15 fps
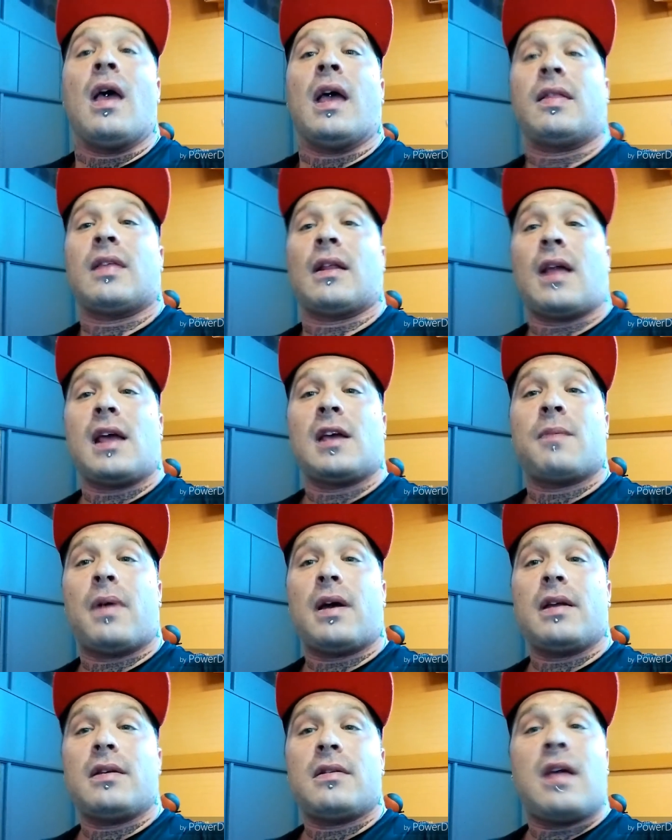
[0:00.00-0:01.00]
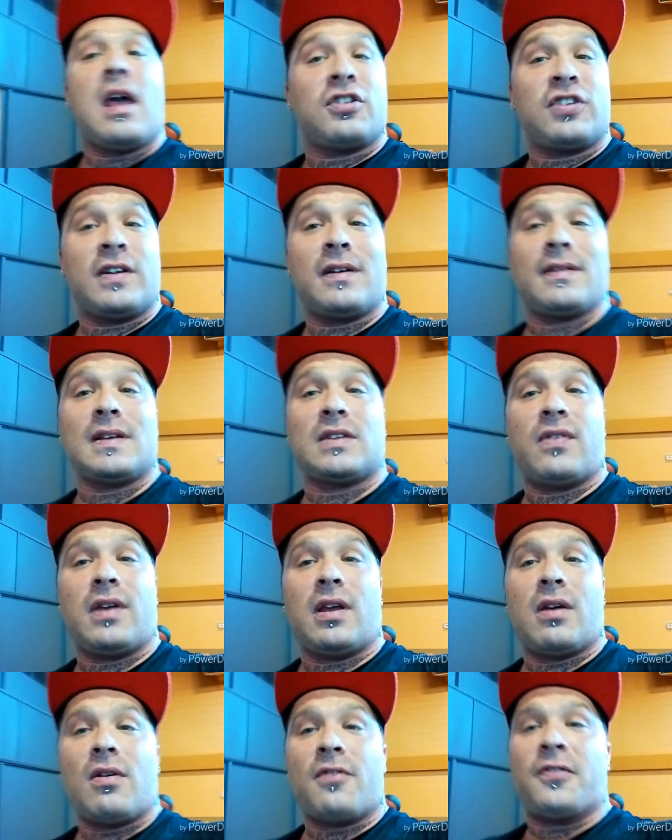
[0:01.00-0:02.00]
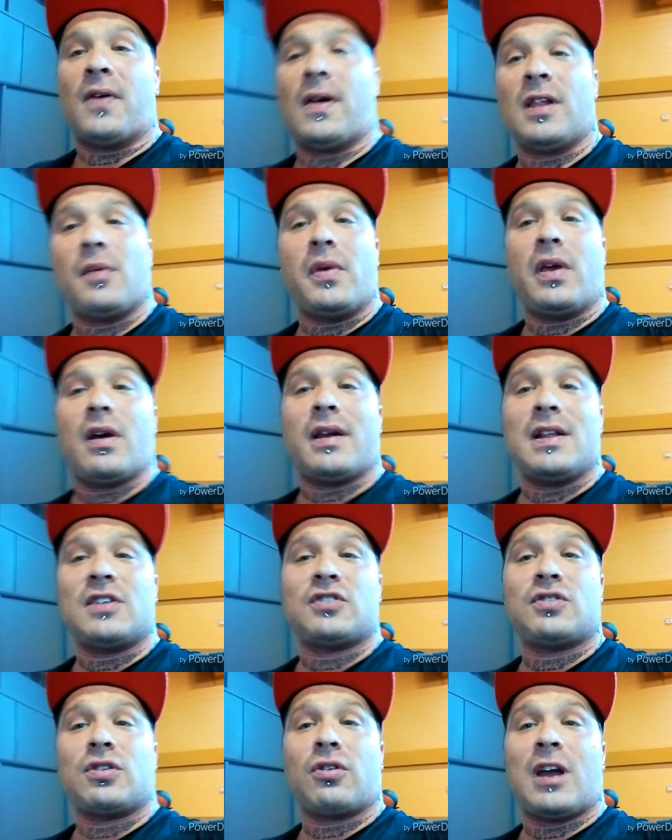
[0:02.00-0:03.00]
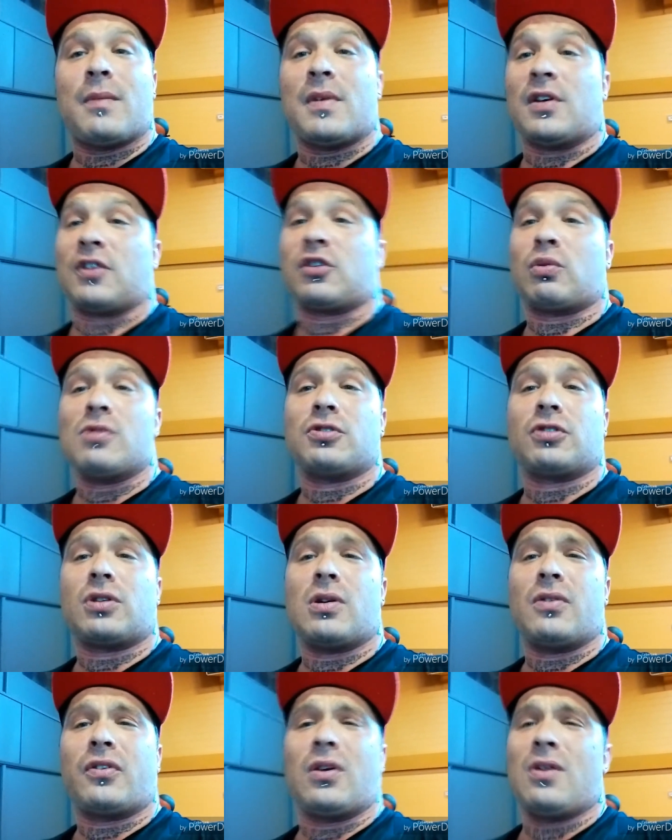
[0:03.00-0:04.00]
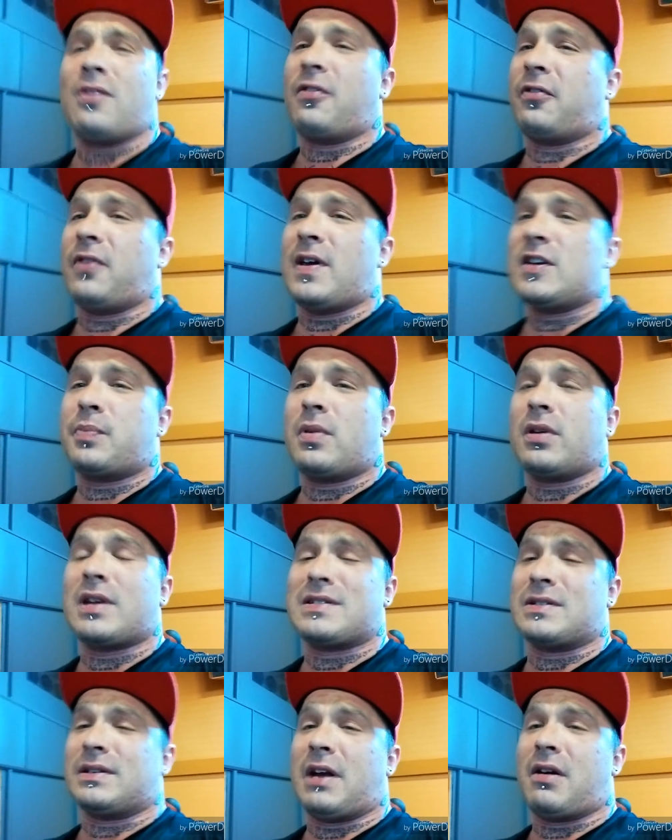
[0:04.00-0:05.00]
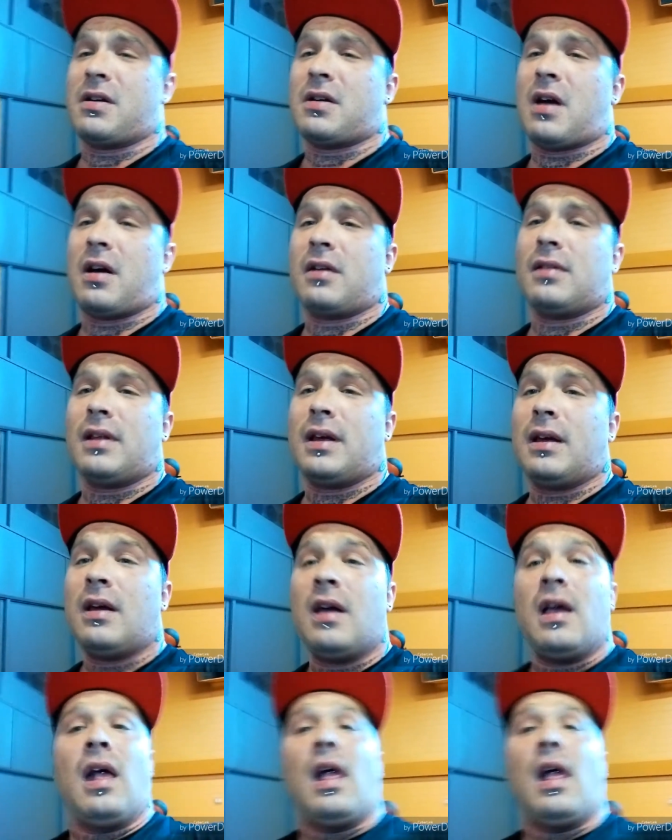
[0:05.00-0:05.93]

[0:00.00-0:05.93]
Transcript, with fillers: Hit the like button. Share this video. Follow me on Instagram under Swolger02, Facebook under Darin Hartley.